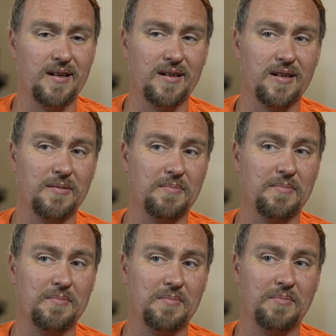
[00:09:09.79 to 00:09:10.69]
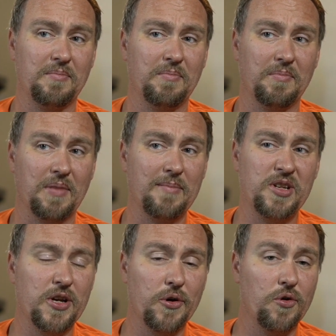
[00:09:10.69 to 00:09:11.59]
Let
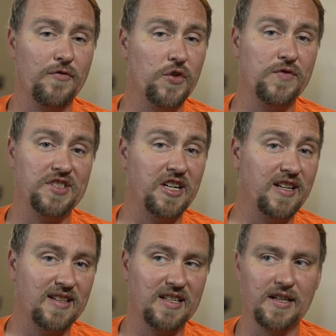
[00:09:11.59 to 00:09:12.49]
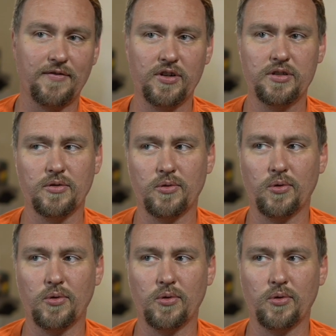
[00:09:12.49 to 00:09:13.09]
me know if you've seen anything different,